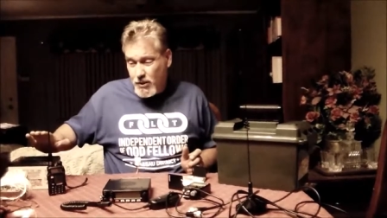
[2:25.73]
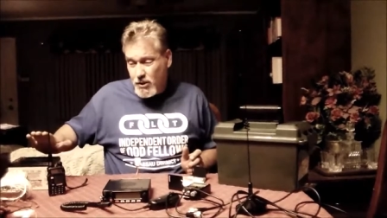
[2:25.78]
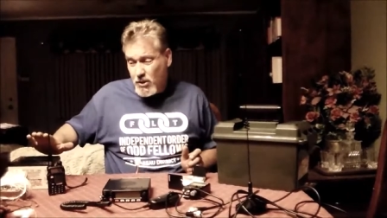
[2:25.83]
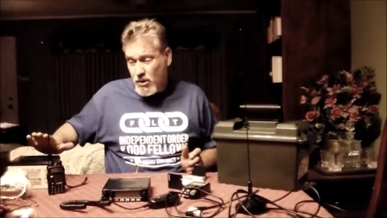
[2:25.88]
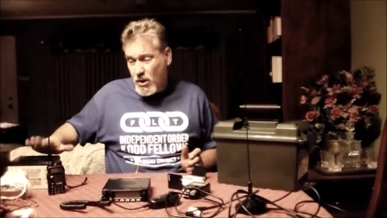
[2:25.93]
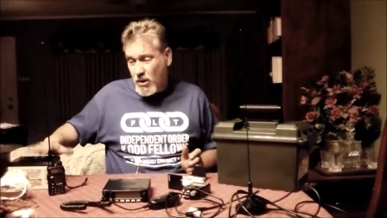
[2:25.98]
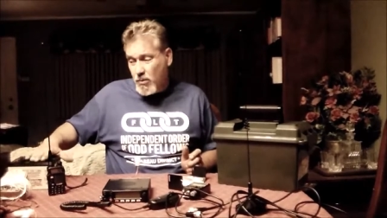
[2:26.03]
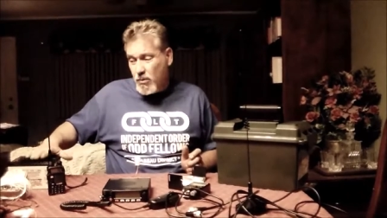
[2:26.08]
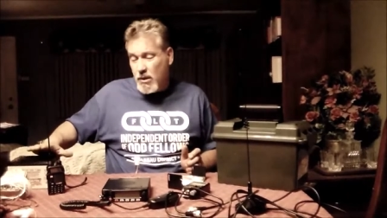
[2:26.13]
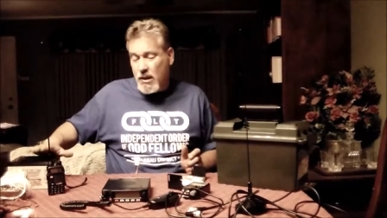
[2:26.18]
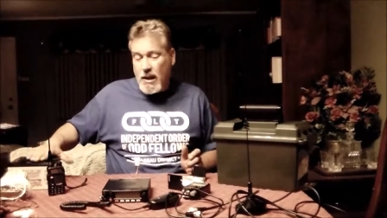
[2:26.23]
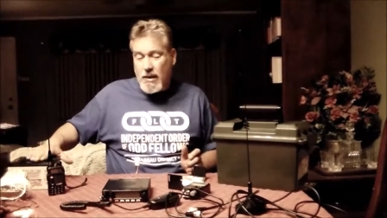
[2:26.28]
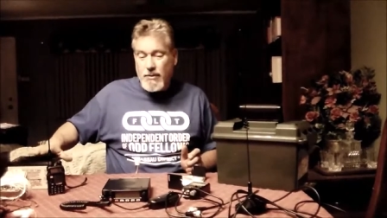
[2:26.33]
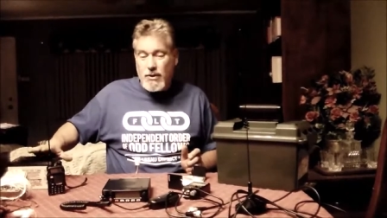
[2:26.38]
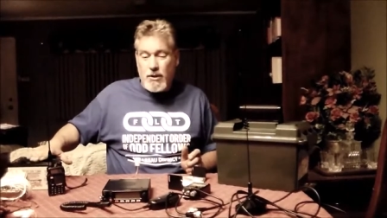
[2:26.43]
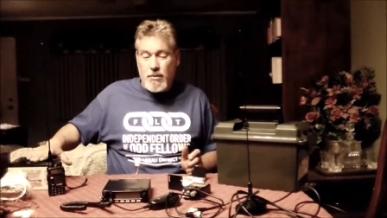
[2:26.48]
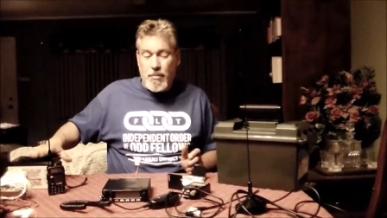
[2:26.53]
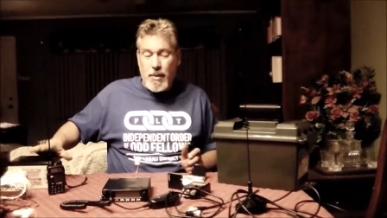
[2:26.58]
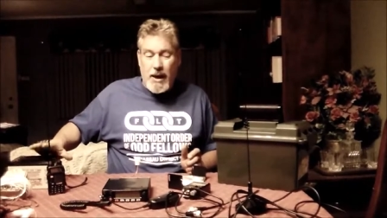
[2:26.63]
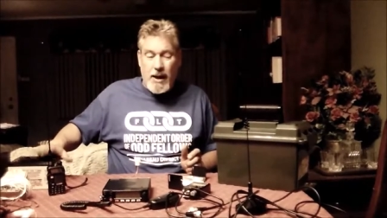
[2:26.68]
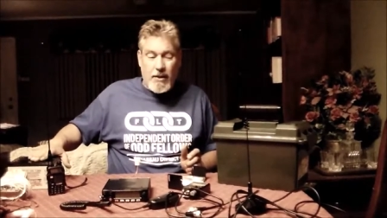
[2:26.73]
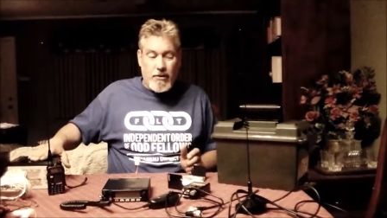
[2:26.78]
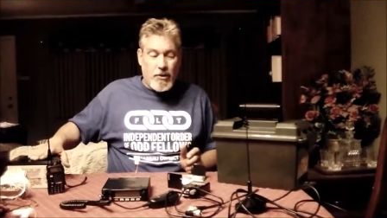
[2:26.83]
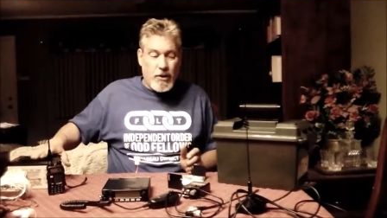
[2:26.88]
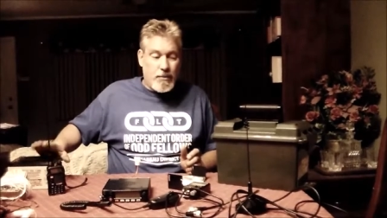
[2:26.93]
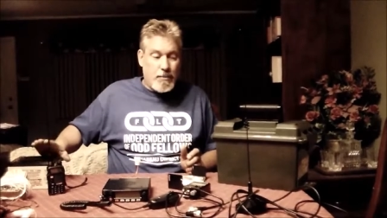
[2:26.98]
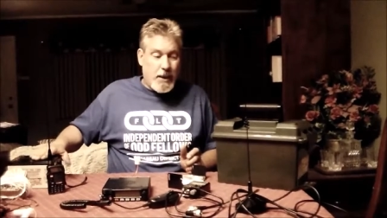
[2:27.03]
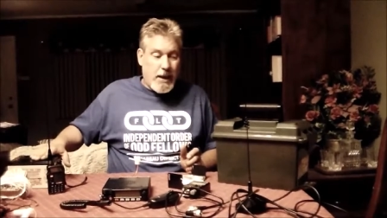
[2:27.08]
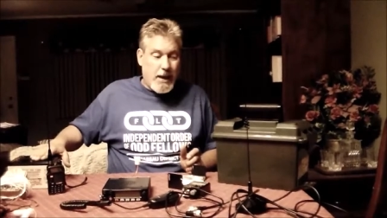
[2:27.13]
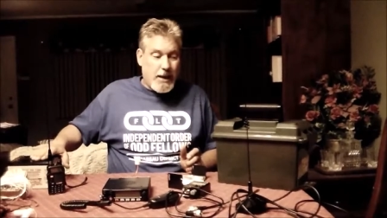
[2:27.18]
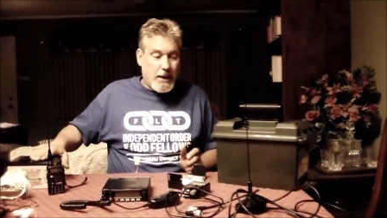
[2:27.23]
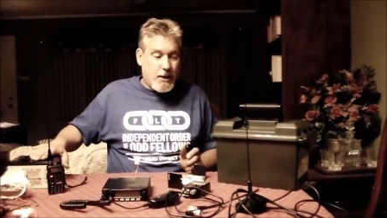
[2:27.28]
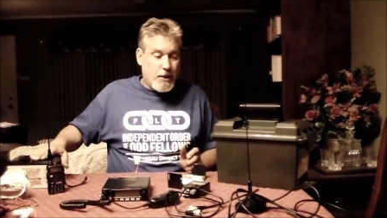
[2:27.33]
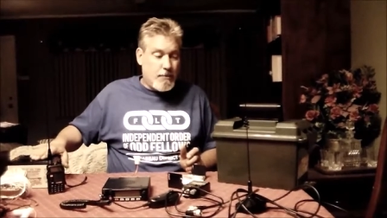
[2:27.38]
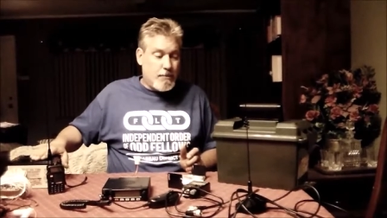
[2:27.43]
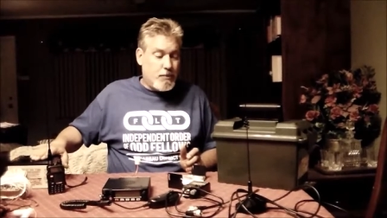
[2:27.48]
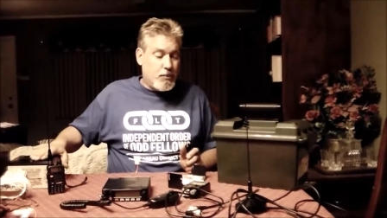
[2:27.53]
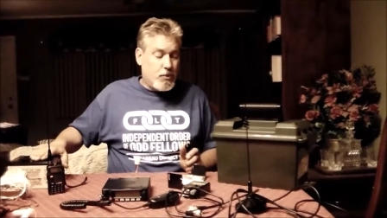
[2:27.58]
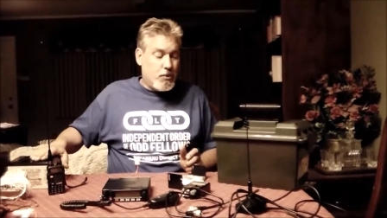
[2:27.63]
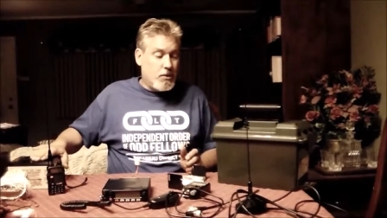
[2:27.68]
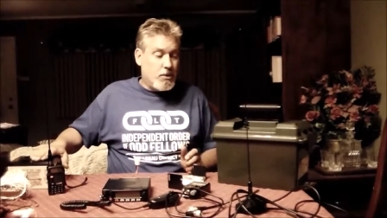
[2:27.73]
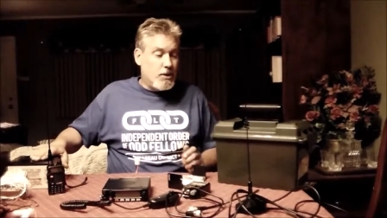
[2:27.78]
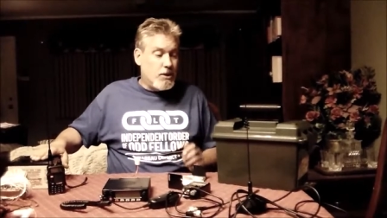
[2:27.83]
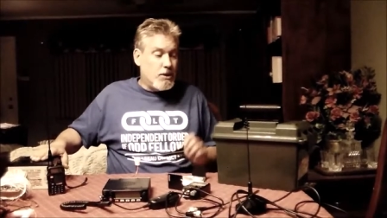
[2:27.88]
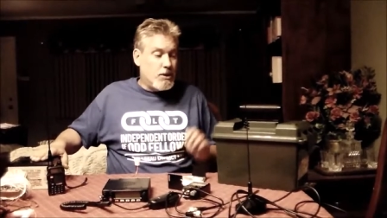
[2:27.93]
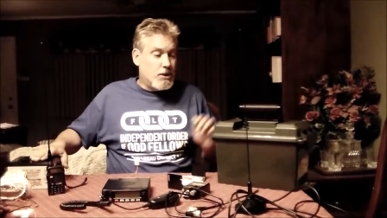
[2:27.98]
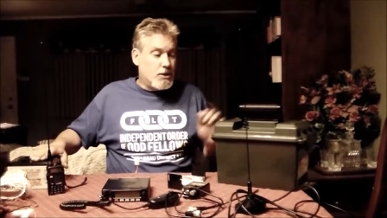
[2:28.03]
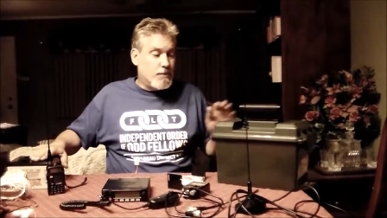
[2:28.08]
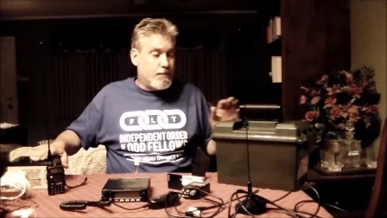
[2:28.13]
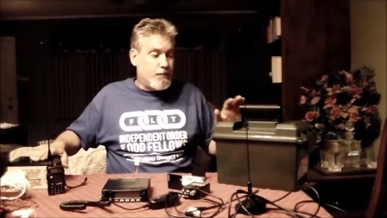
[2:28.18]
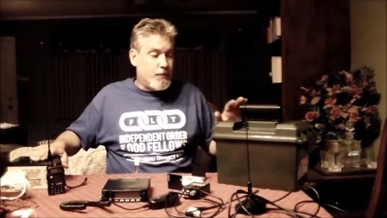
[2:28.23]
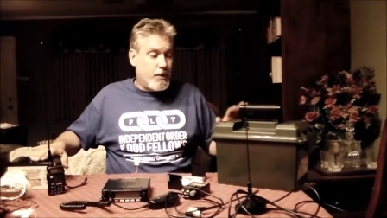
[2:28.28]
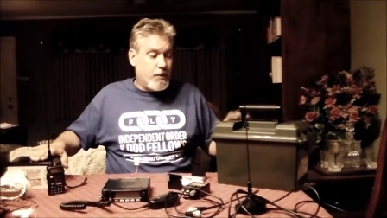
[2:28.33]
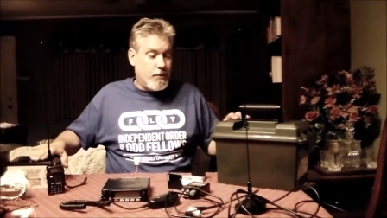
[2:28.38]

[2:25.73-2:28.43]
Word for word: so I will have some battery backup on this.